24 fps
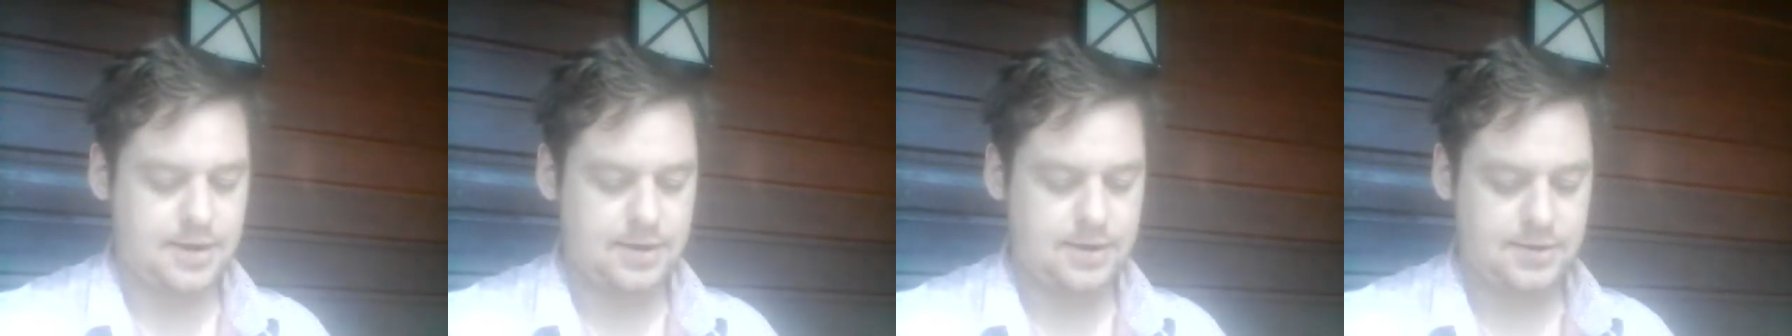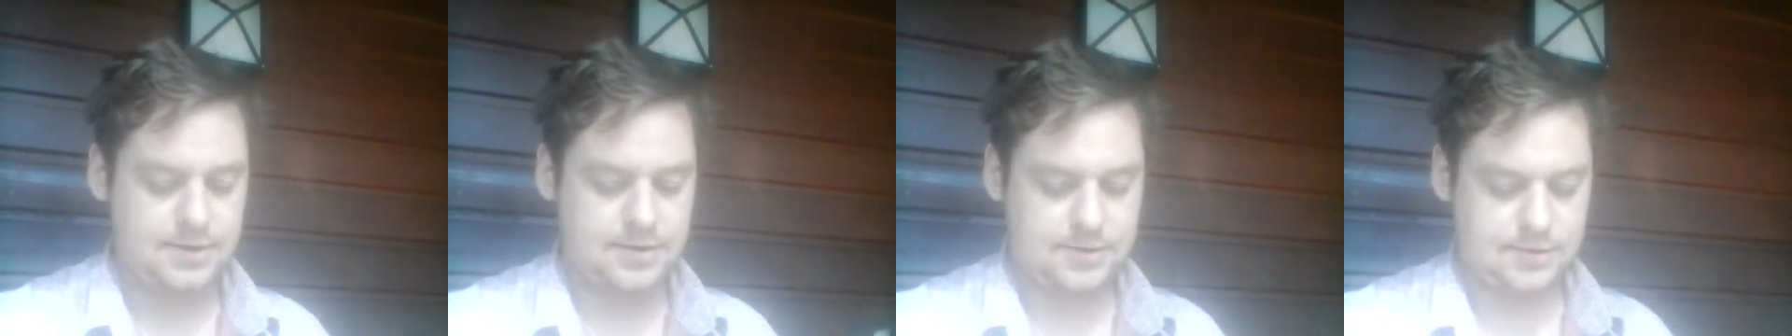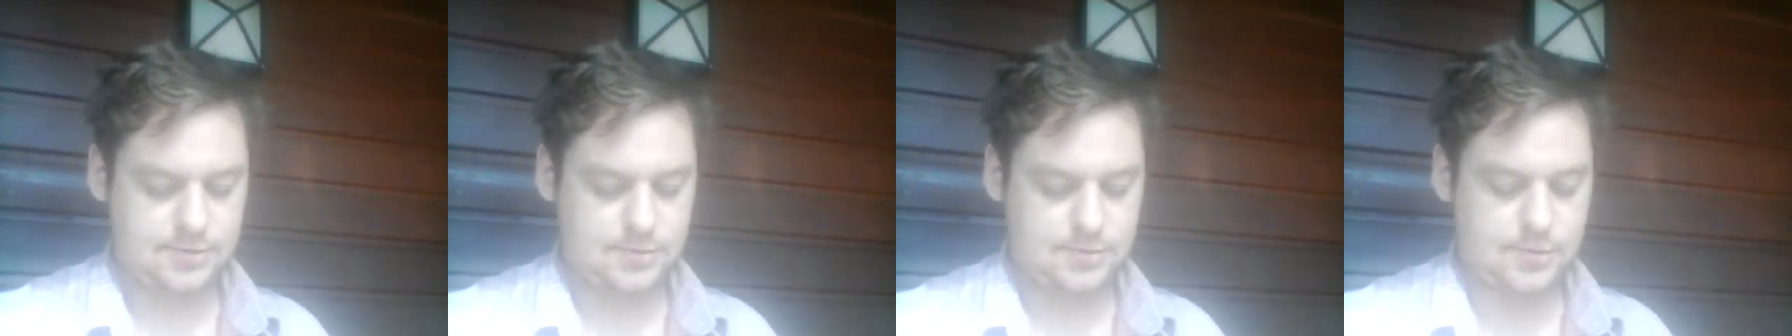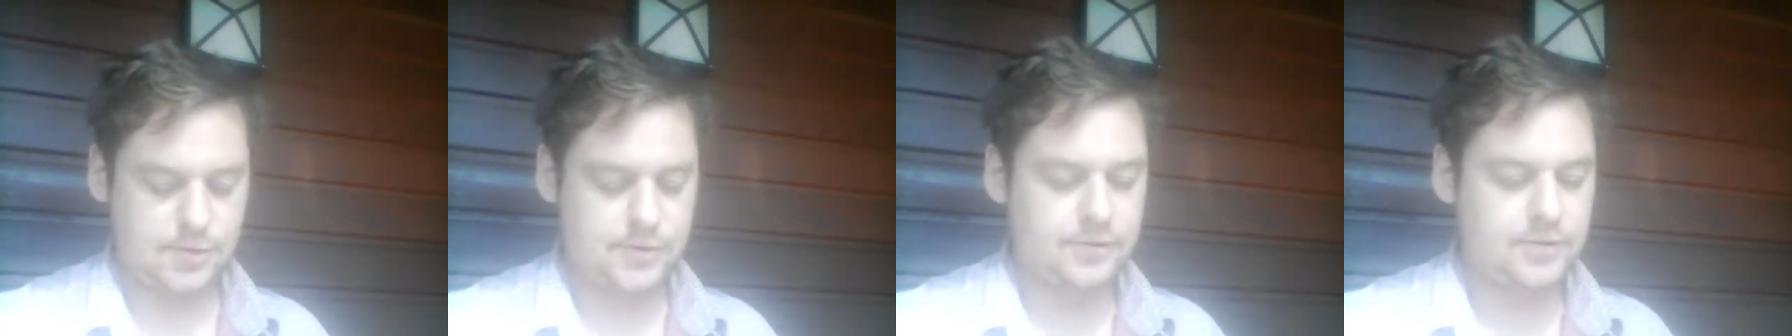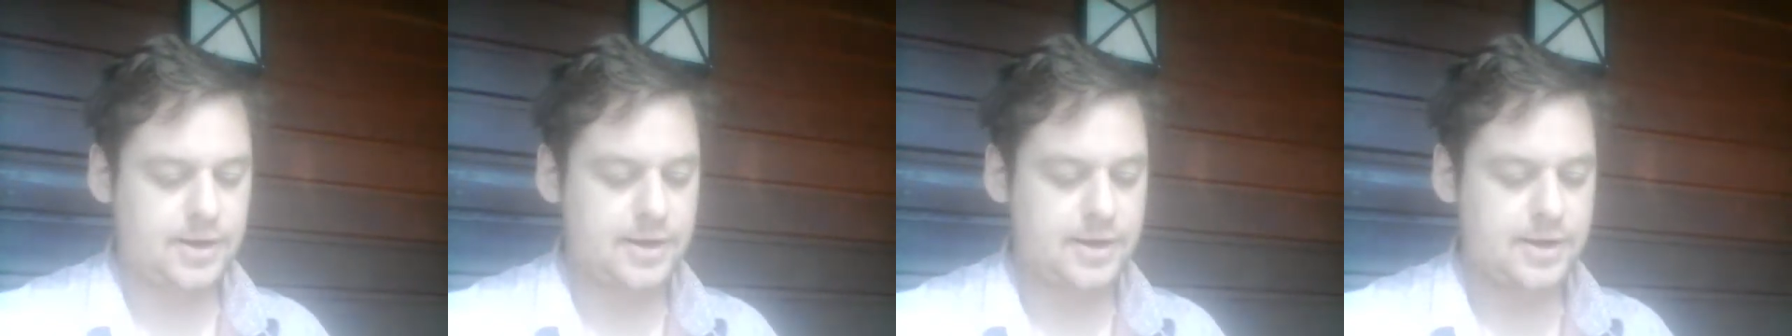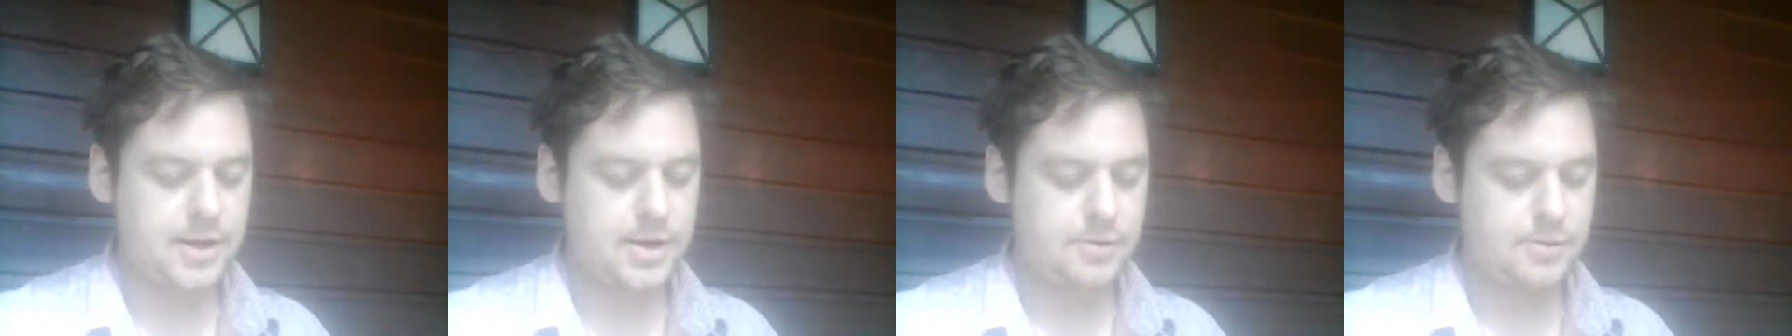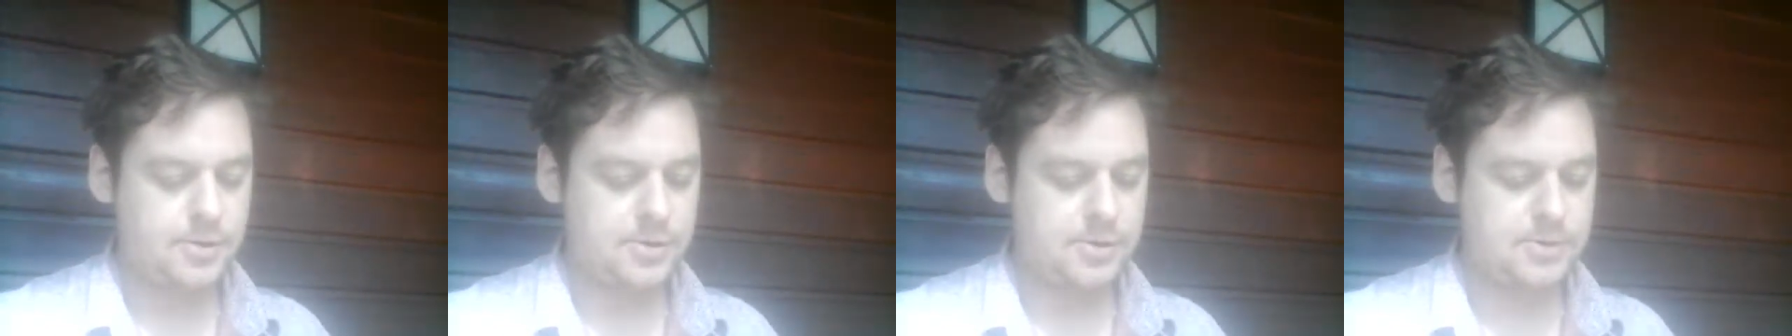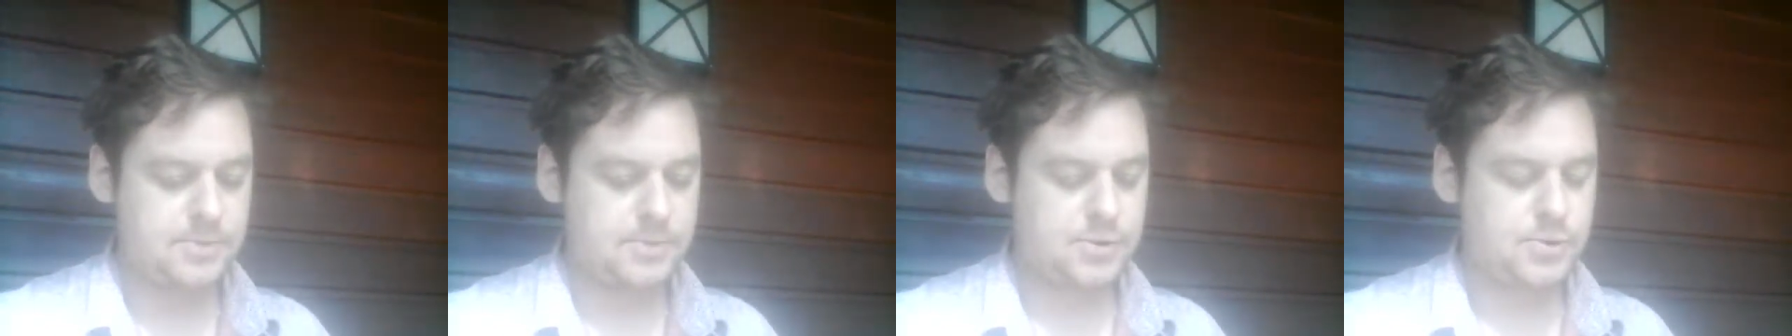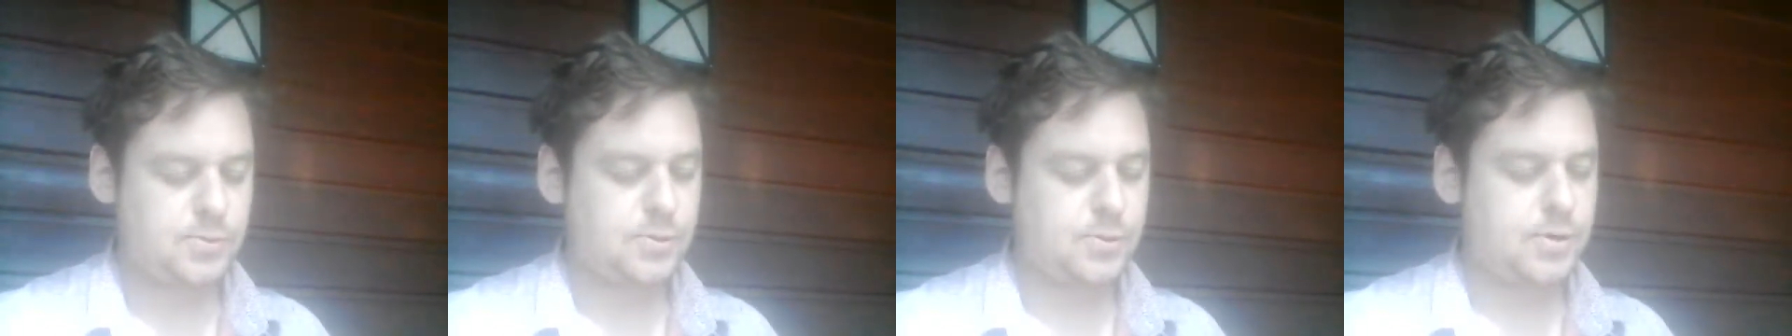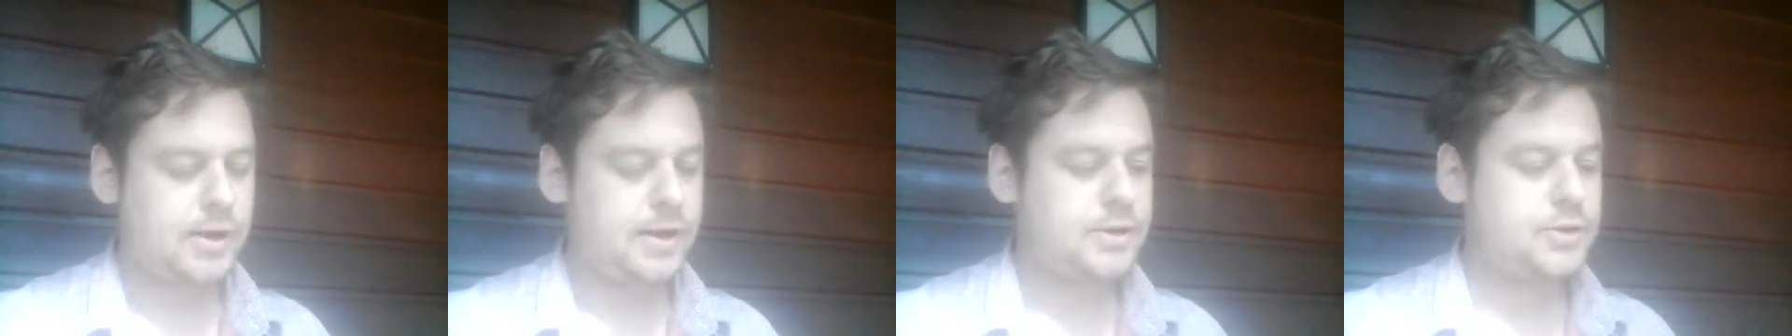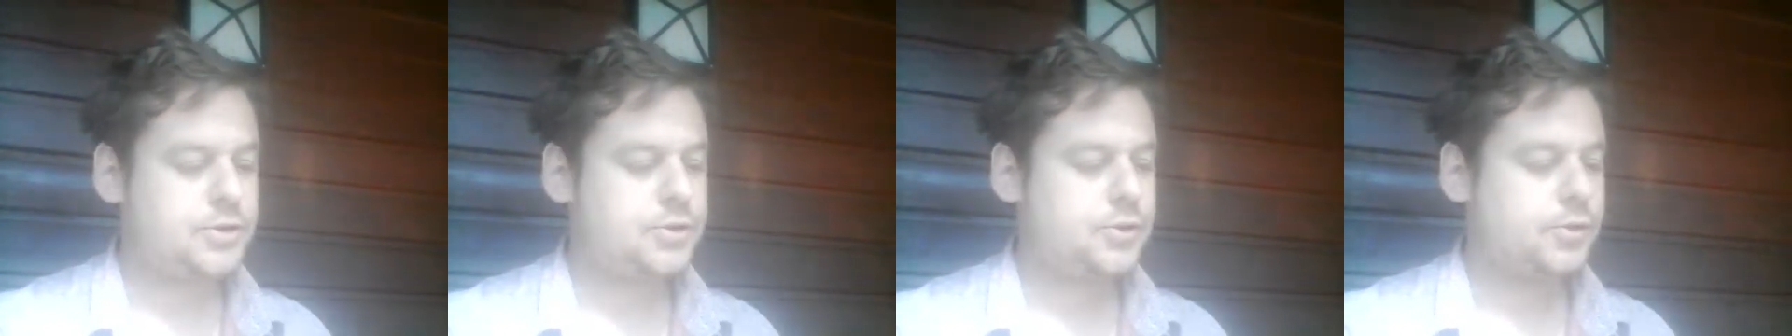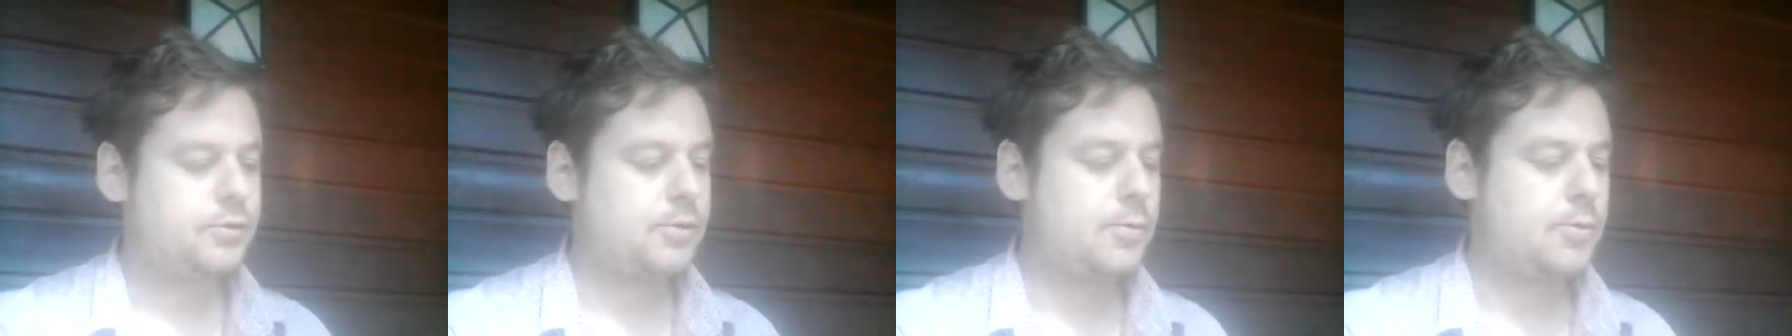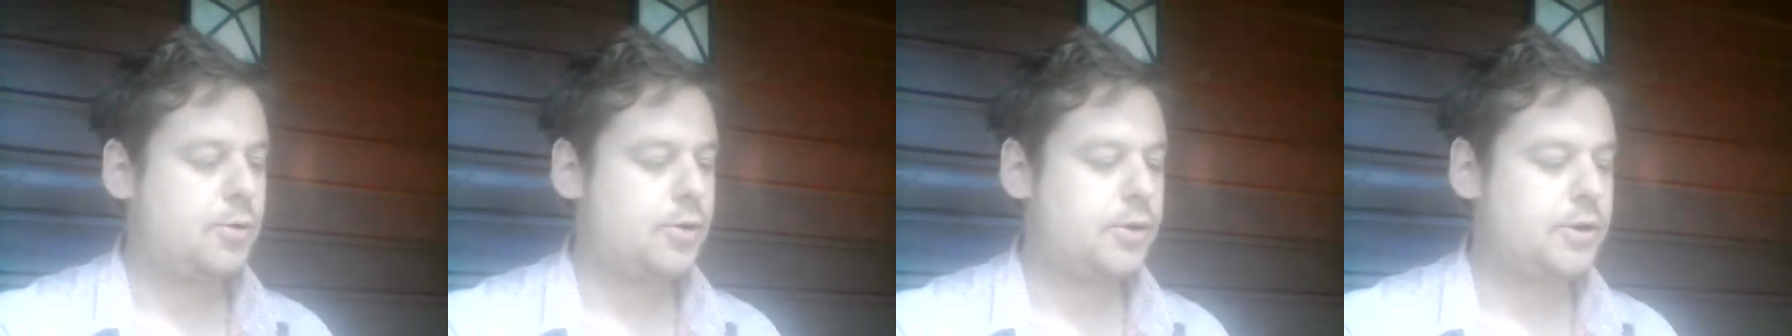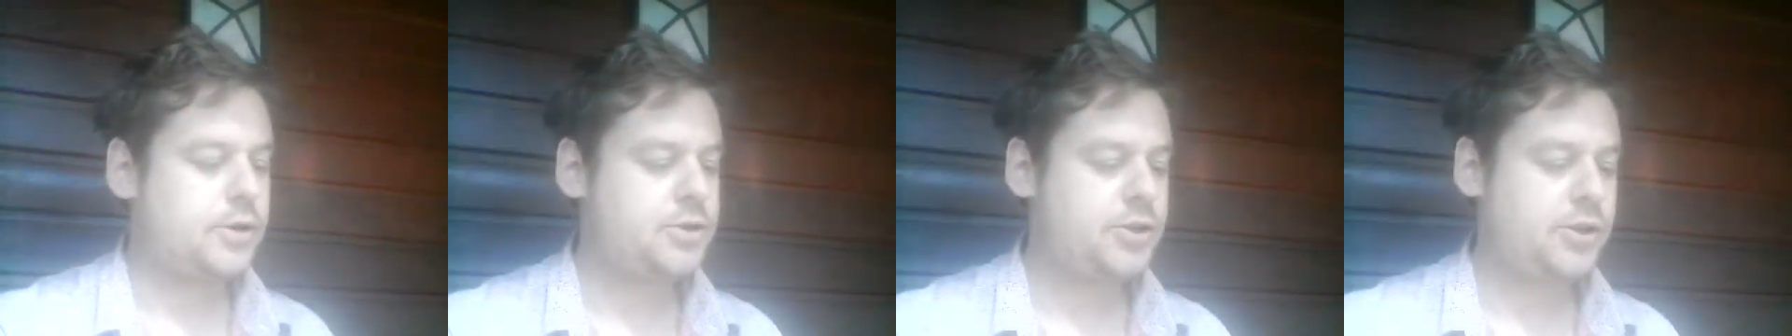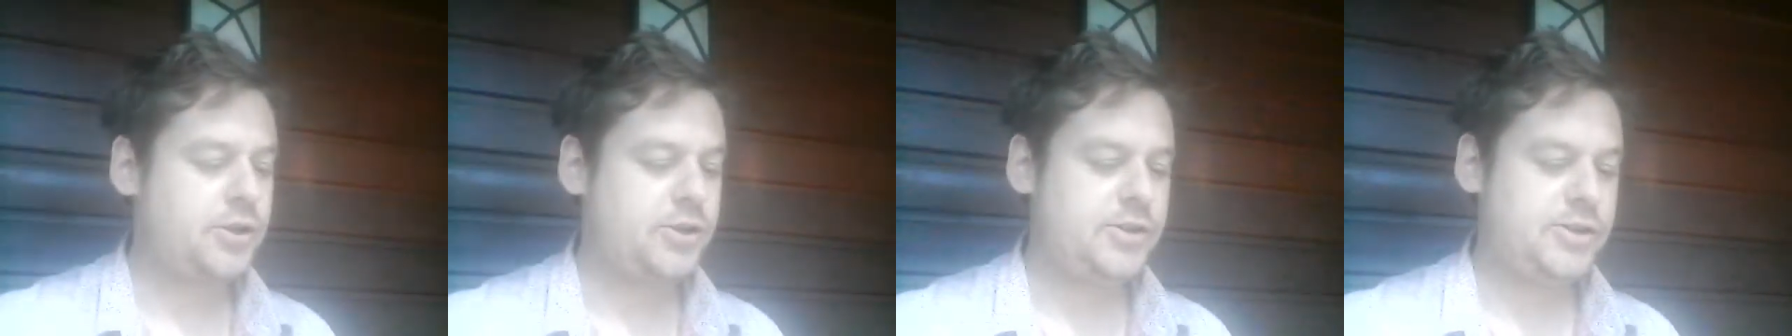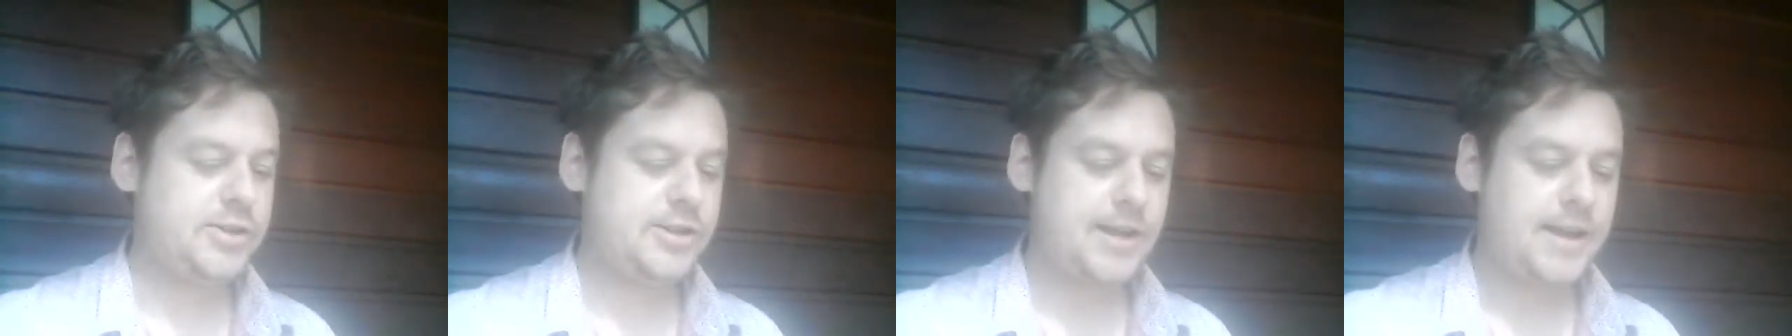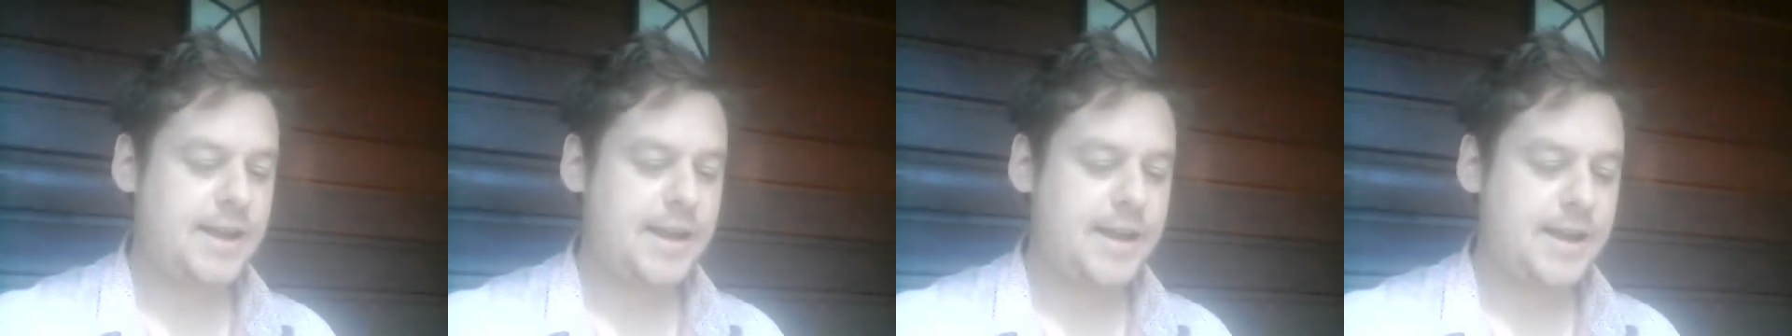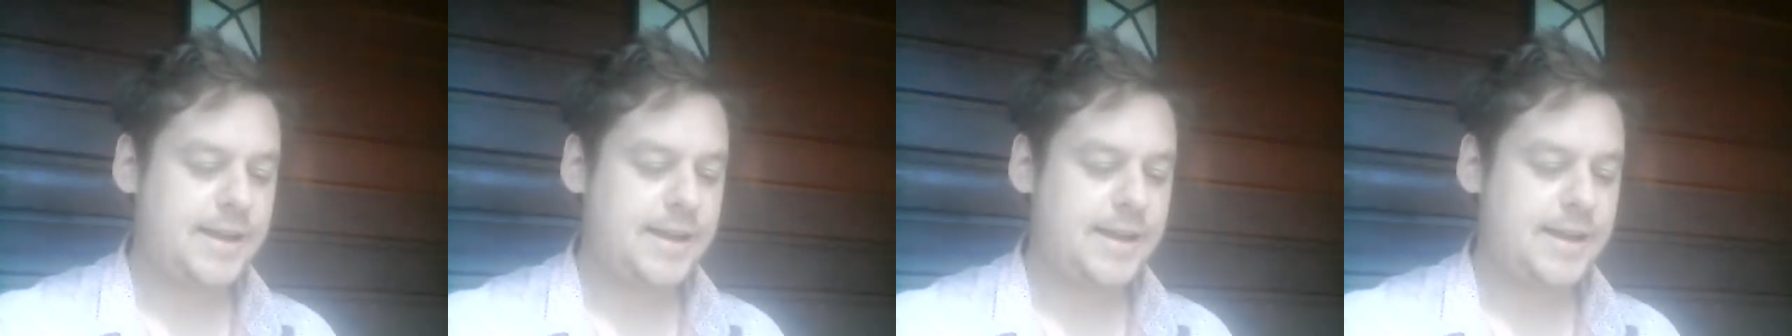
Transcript: sort of like a cross between John Romita Jr.